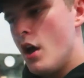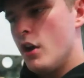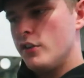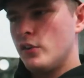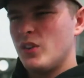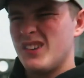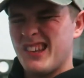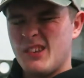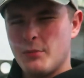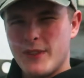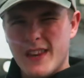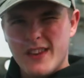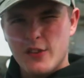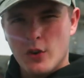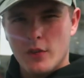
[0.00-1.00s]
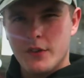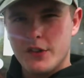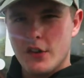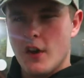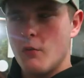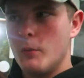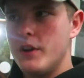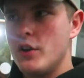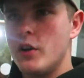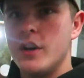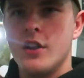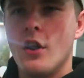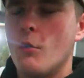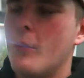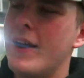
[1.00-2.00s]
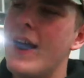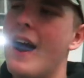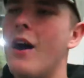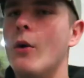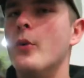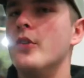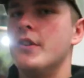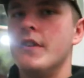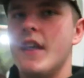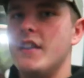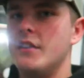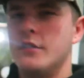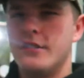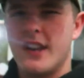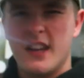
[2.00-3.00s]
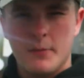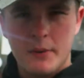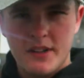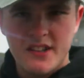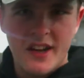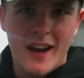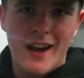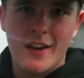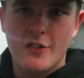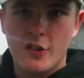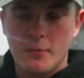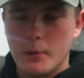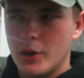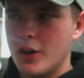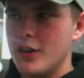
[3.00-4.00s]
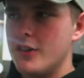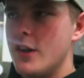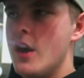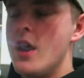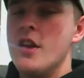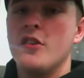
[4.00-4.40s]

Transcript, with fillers: As long as it's within sort of a certain window, you don't wait hours and then take your B C A As just because.